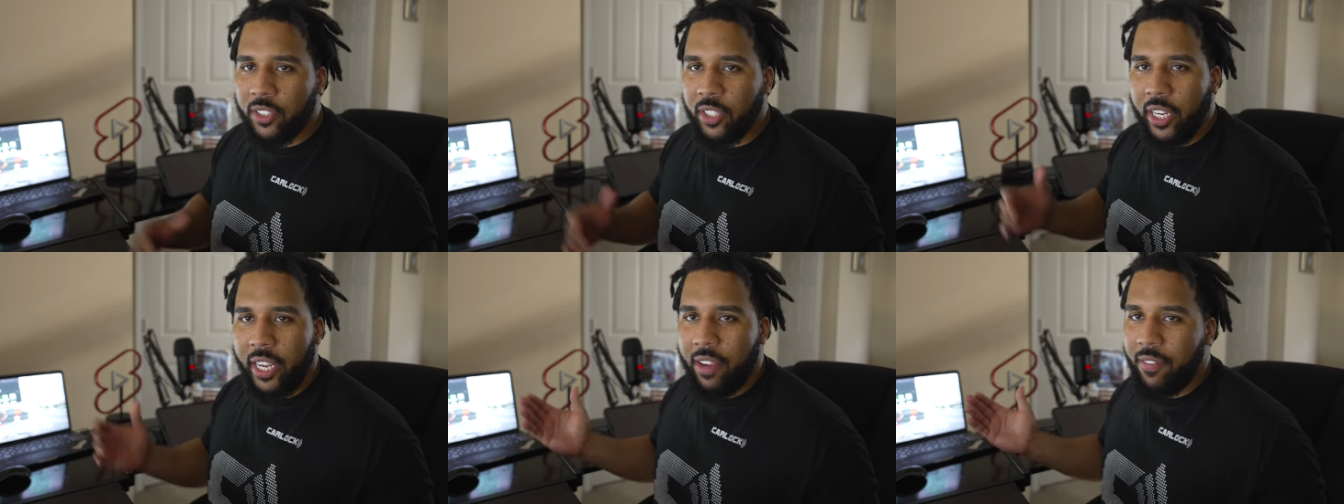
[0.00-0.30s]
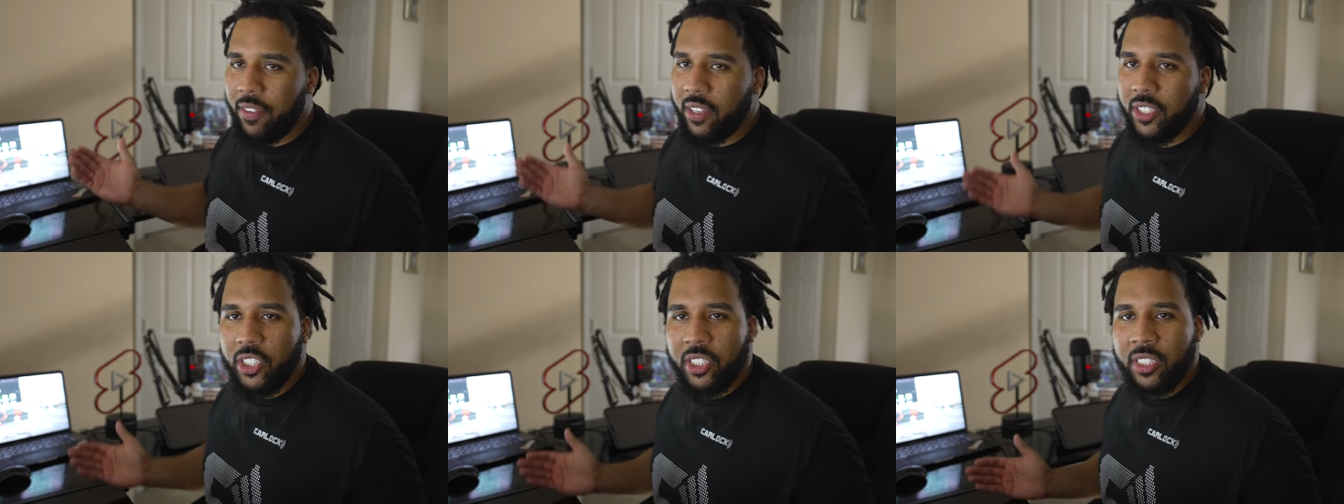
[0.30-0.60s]

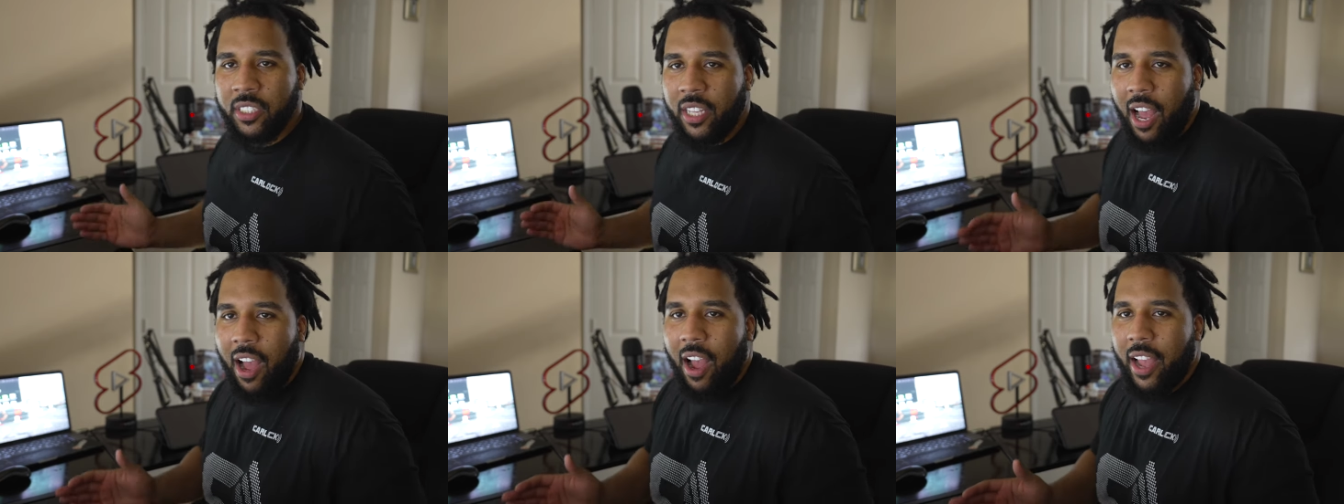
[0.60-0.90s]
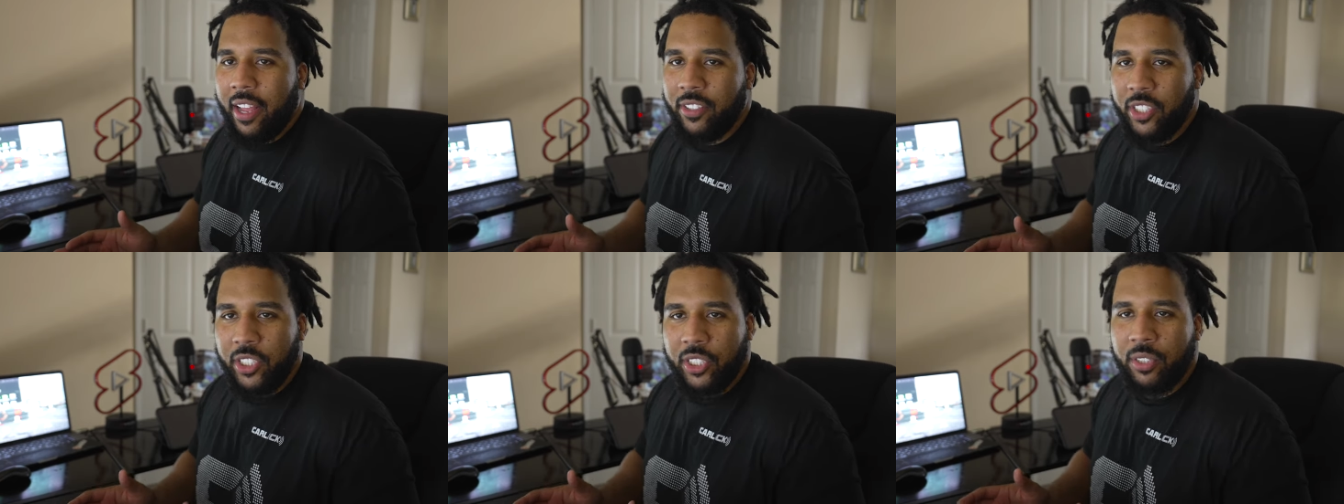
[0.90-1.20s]
even just uh,
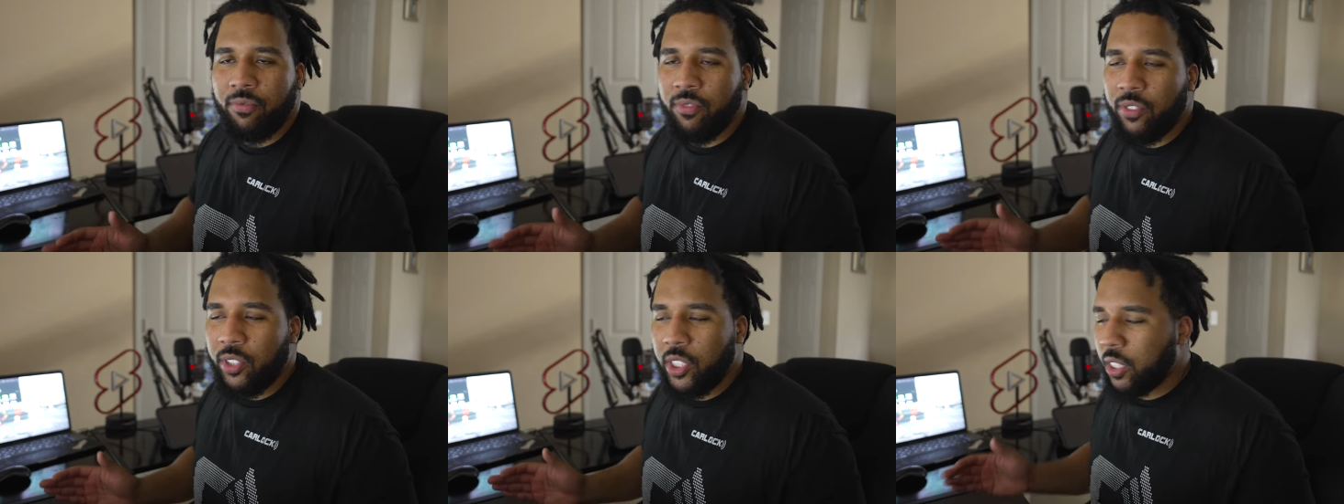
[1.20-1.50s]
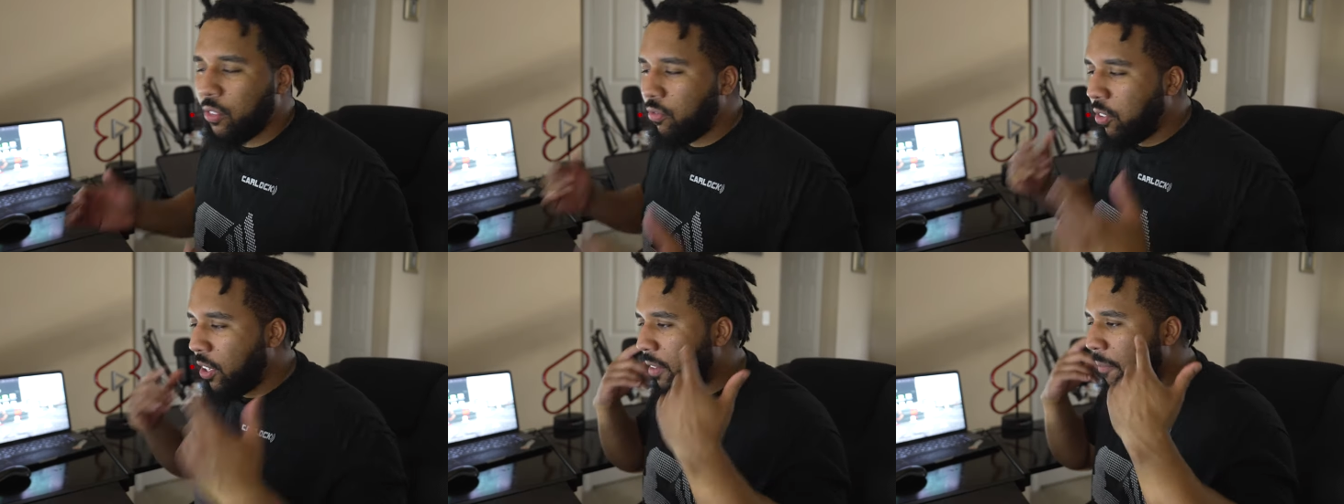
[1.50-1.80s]
just
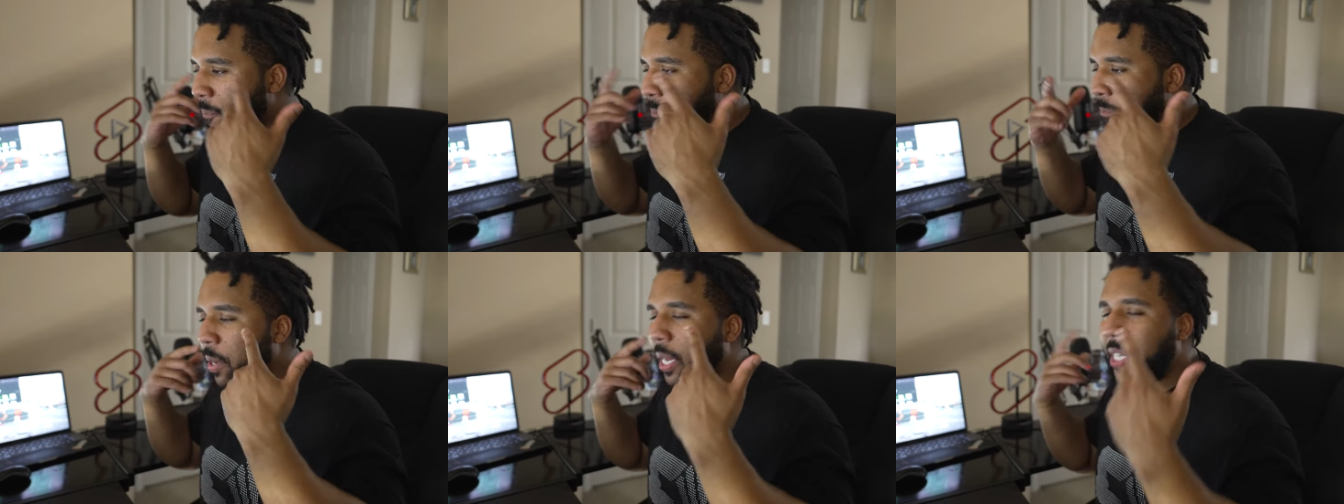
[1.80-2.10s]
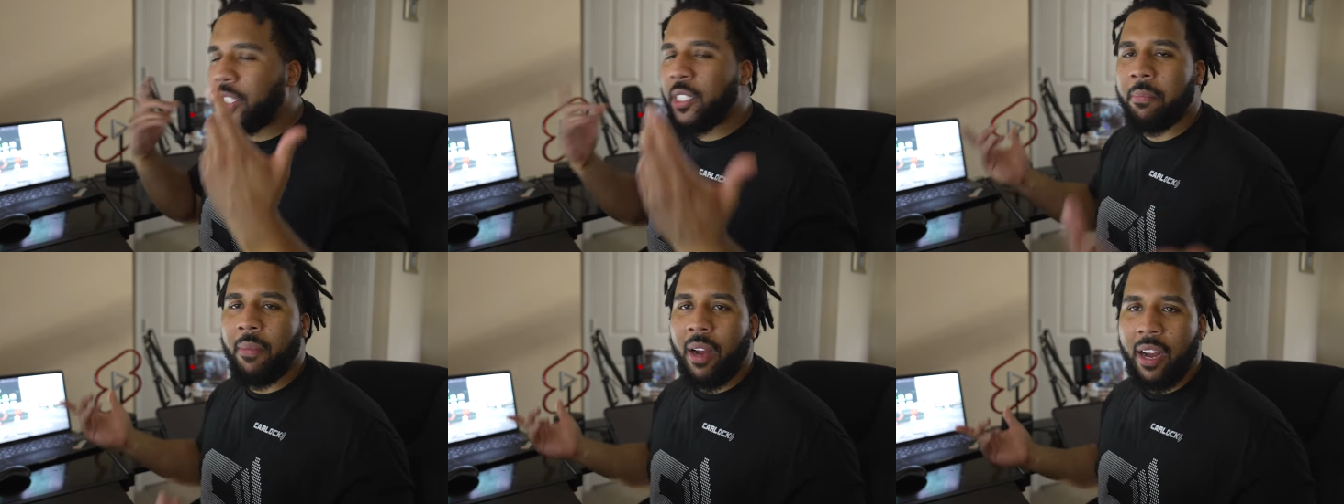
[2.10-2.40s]
just for the
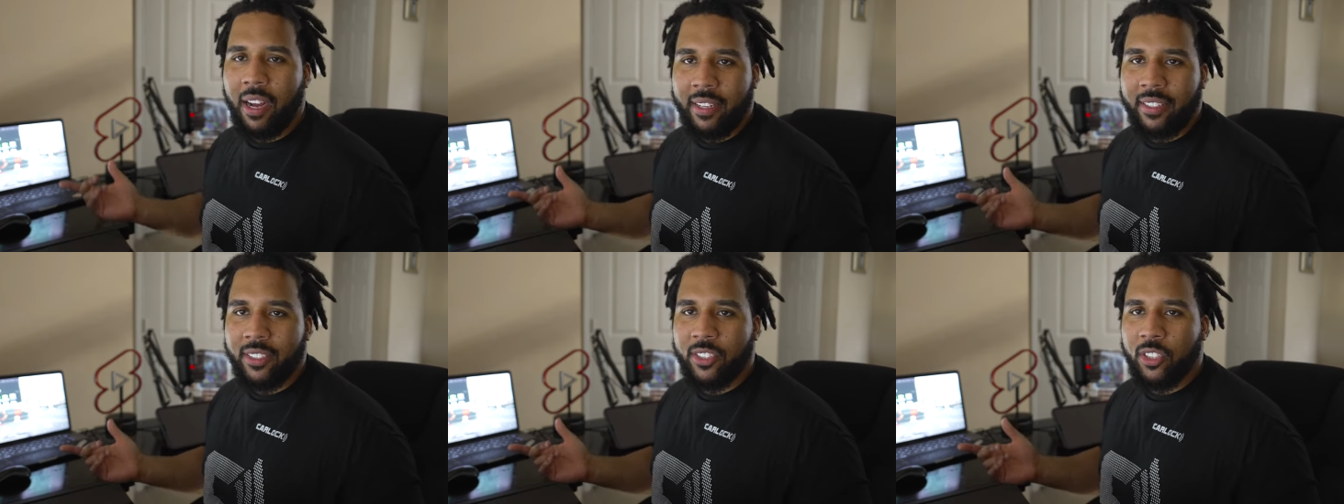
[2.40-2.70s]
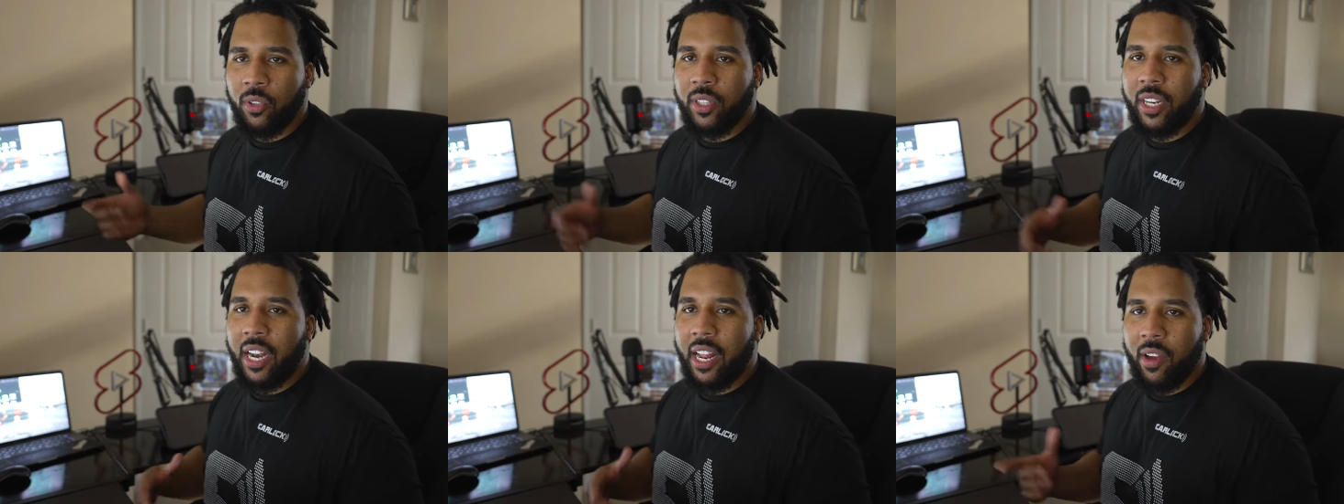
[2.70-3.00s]
peace of mind,
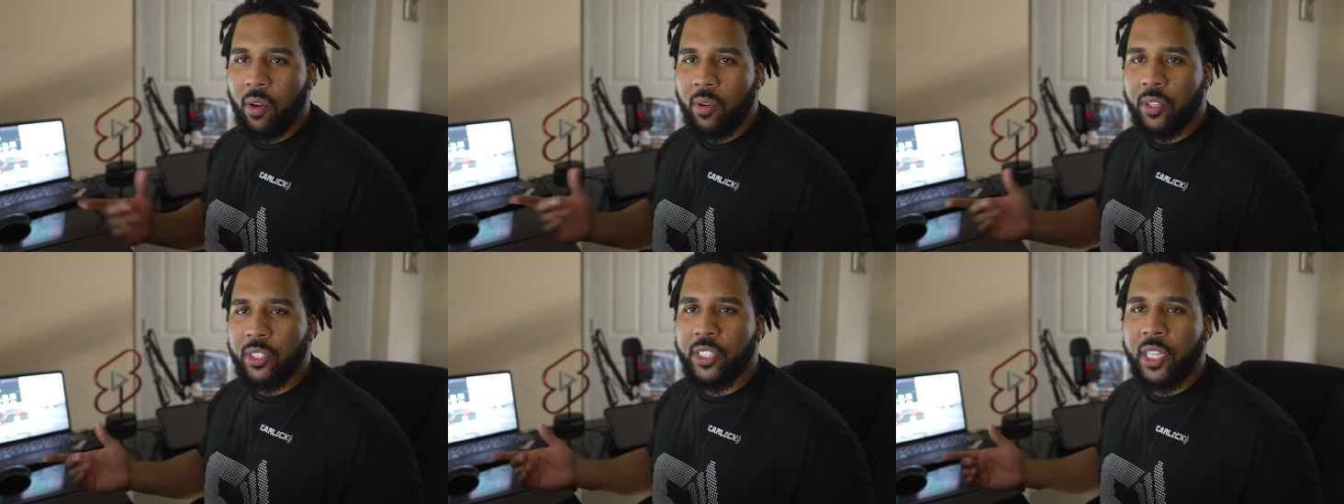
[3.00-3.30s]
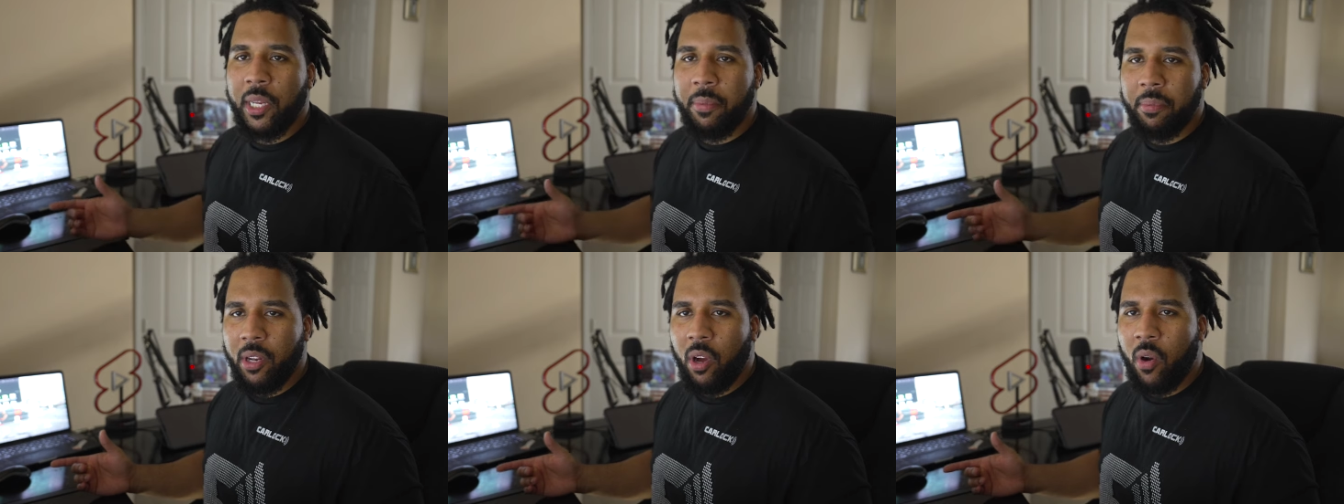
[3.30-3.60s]
so that I go to
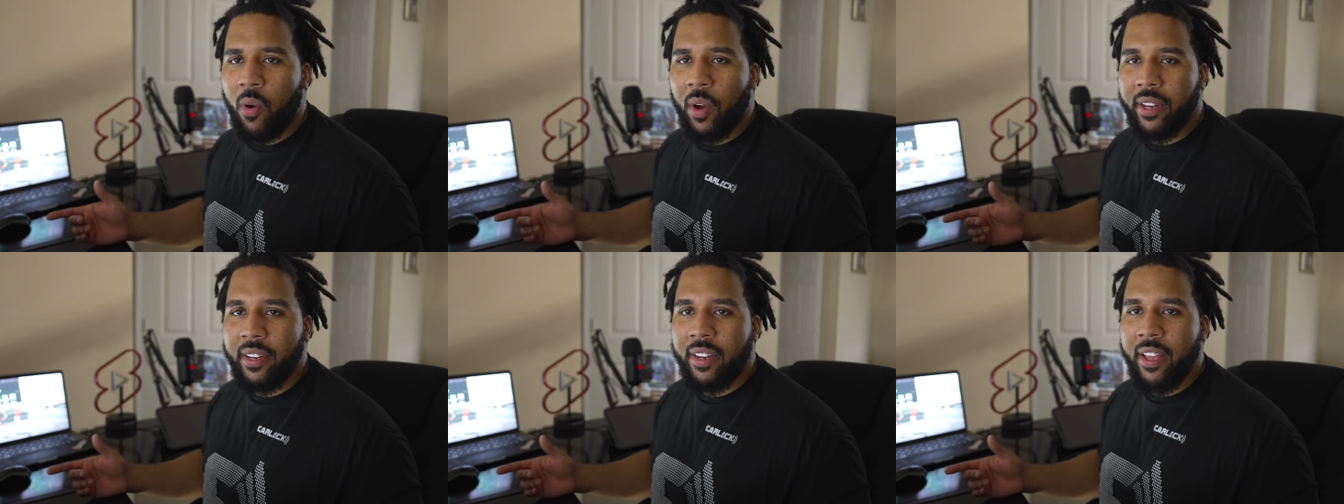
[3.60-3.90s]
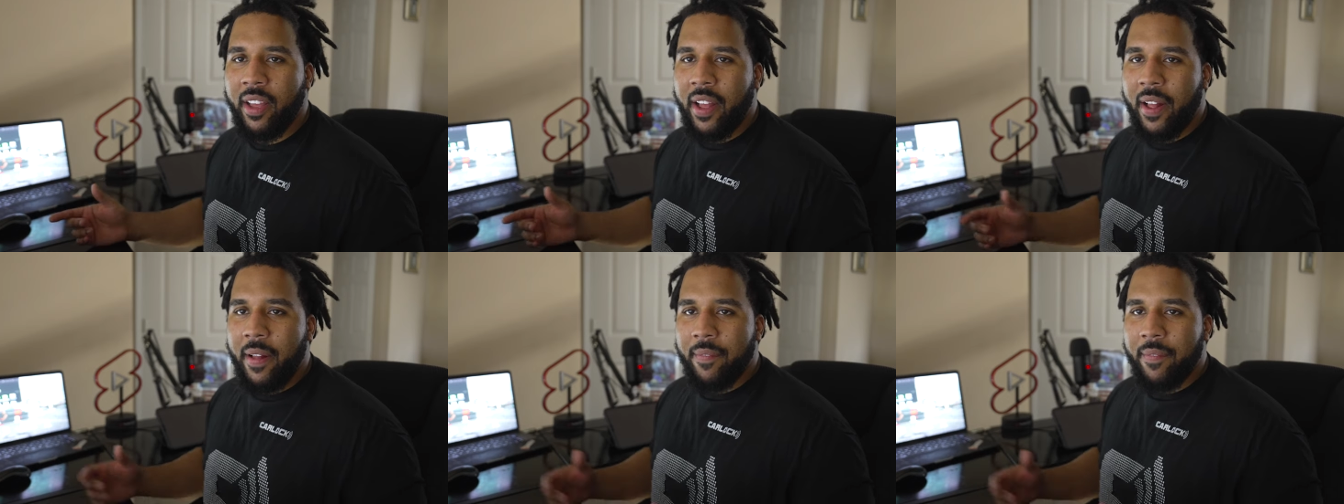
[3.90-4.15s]
sleep knowing